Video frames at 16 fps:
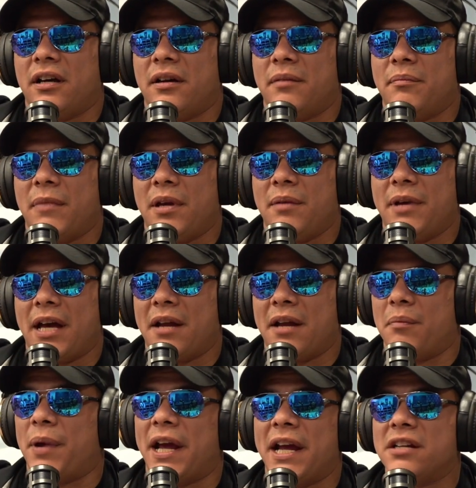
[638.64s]
maybe Adam
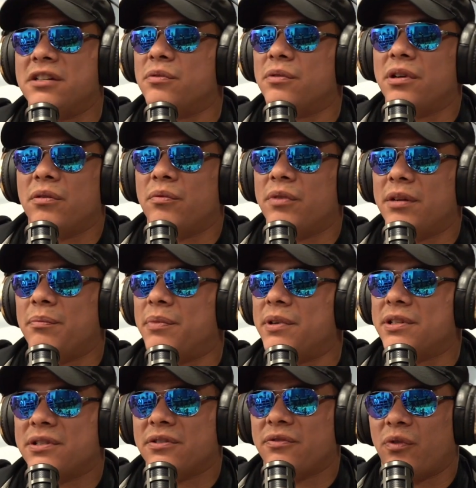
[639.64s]
Page wouldn't have went in
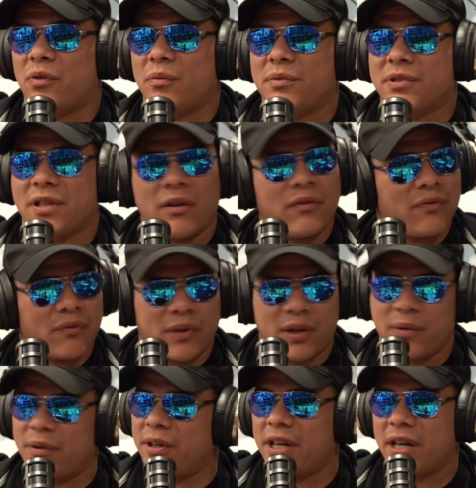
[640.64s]
business for himself, we
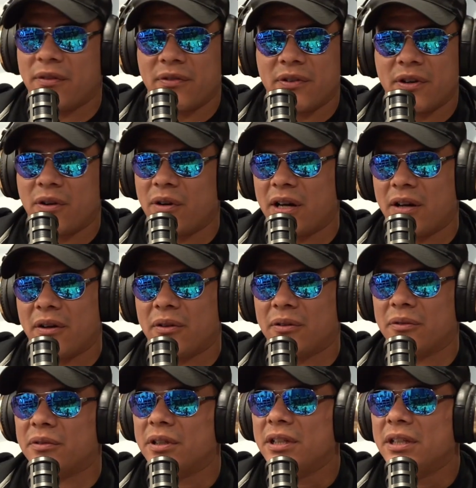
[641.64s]
would have never know
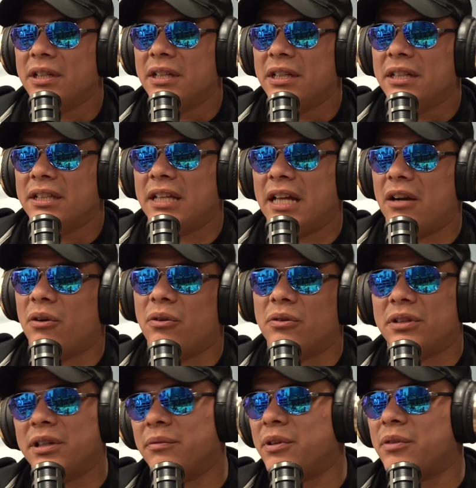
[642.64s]
how that whole
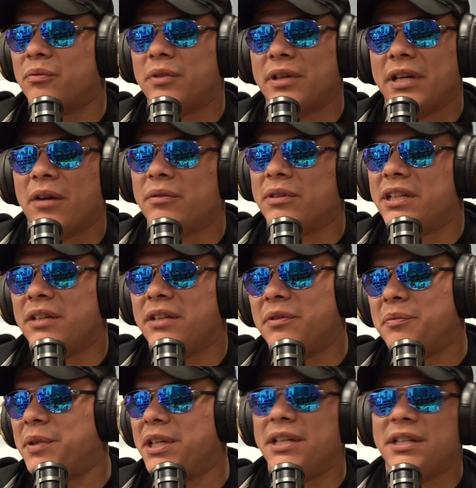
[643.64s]
thing would have went out with the
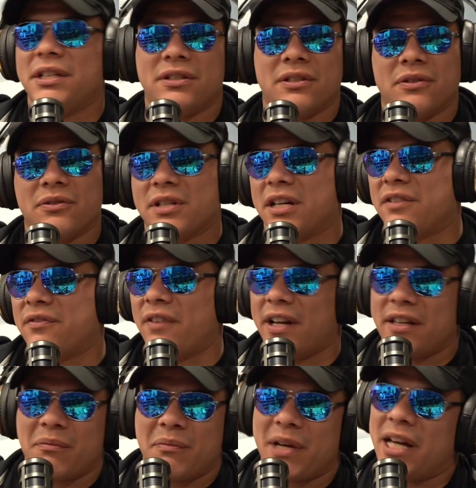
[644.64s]
EVPs and those guys
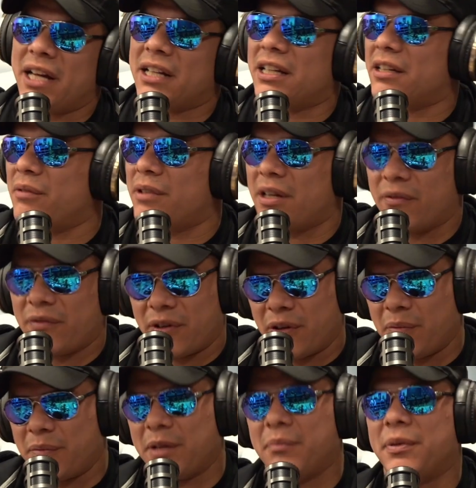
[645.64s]
fighting the back. Like we never
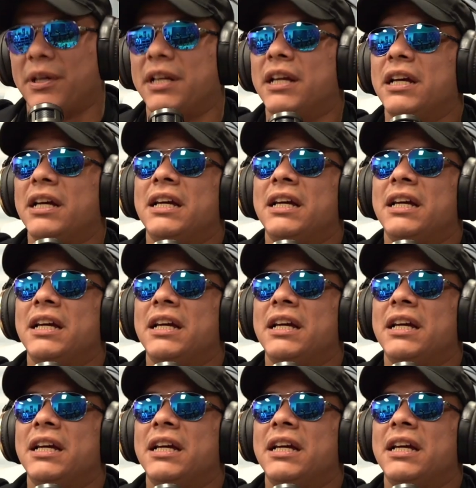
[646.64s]
know, man. But